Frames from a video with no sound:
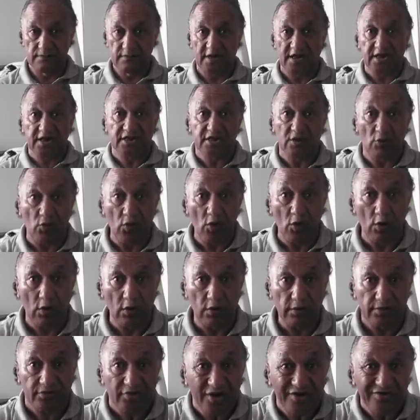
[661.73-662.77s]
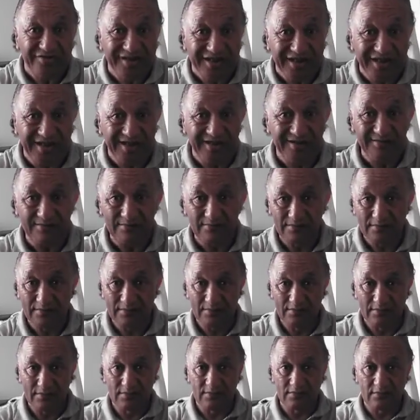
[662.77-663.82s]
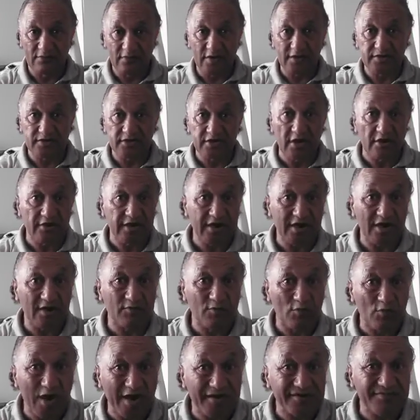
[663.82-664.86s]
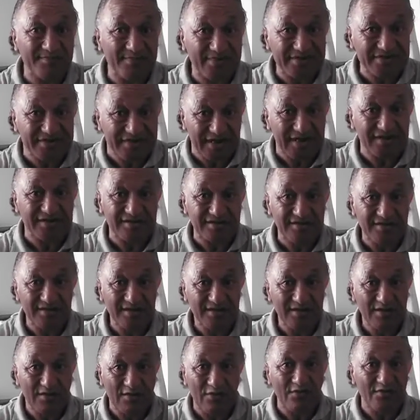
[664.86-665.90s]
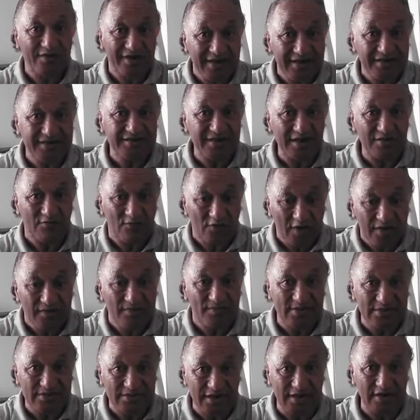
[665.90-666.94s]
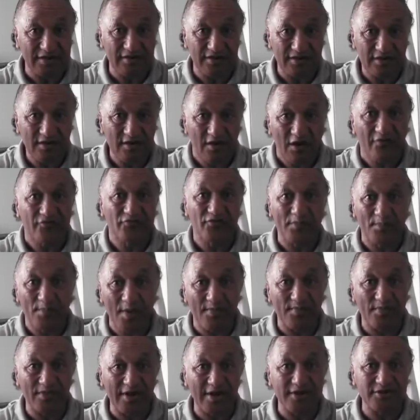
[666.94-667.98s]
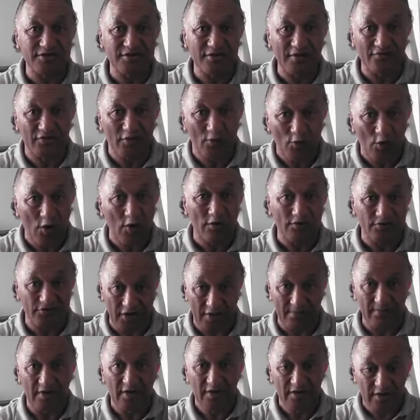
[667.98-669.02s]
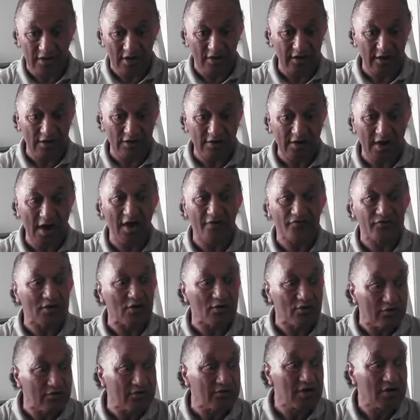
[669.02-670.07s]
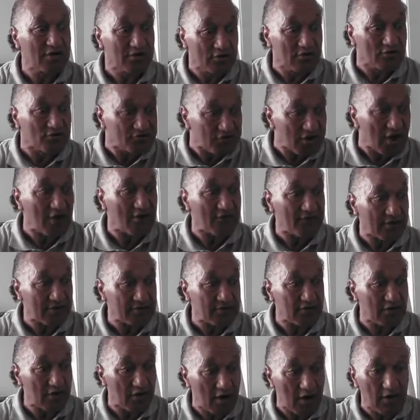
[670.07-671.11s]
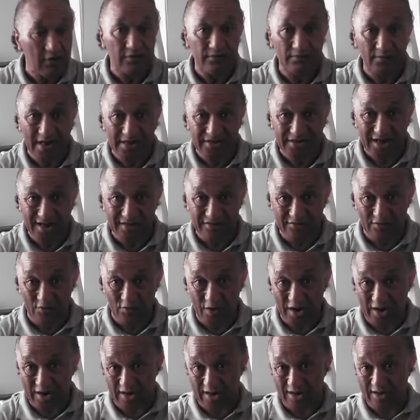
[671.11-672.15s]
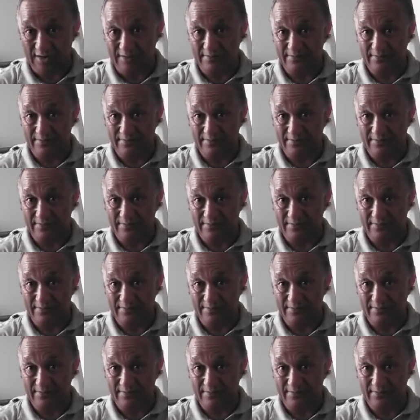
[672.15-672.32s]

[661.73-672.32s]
In the world, not here. Right? You only got 1% or less than 1% of the population of the world, Jim. You're only looking after yourself and your own matatu waka.